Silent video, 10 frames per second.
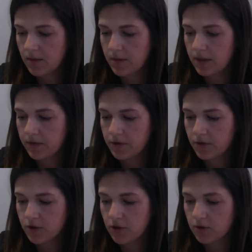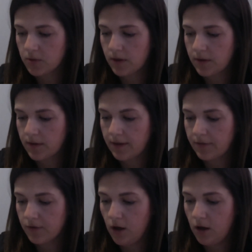individuals struggle with
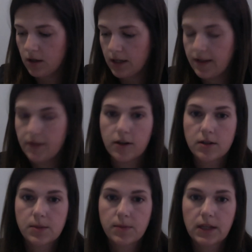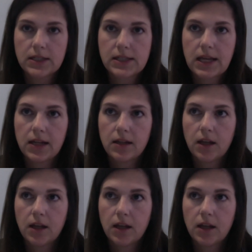lifelong, and then there are some things that